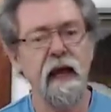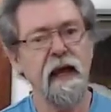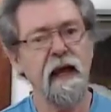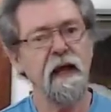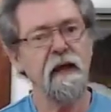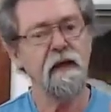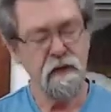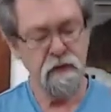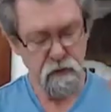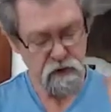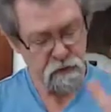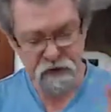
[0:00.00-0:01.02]

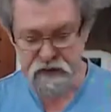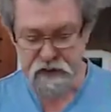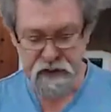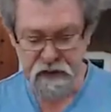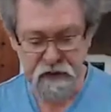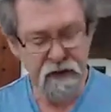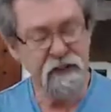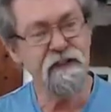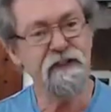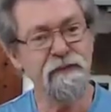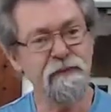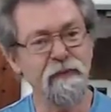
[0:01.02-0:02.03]
and particularly
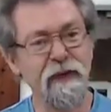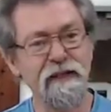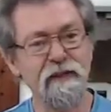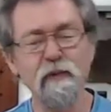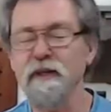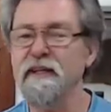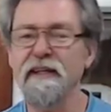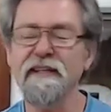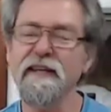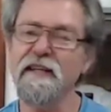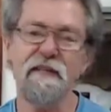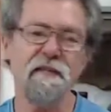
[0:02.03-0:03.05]
in timber planes well, he,
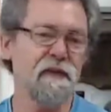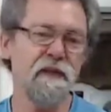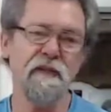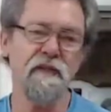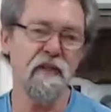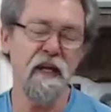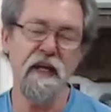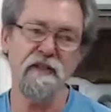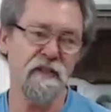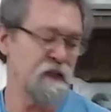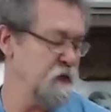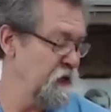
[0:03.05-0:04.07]
he, does everything it's,
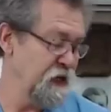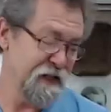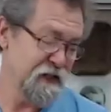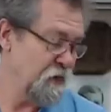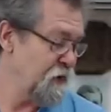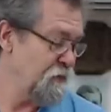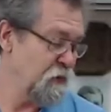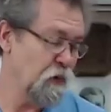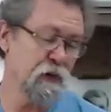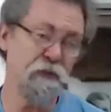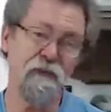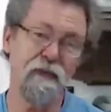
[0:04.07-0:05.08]
it's it's a great
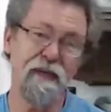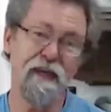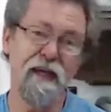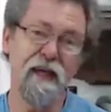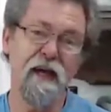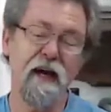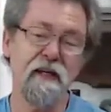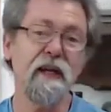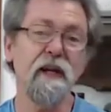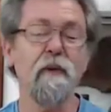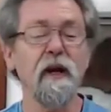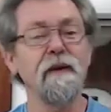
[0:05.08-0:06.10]
book i'll
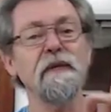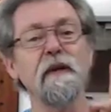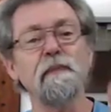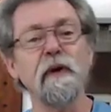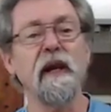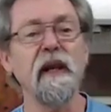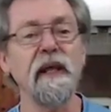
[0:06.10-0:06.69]
tell you what i'm going to put a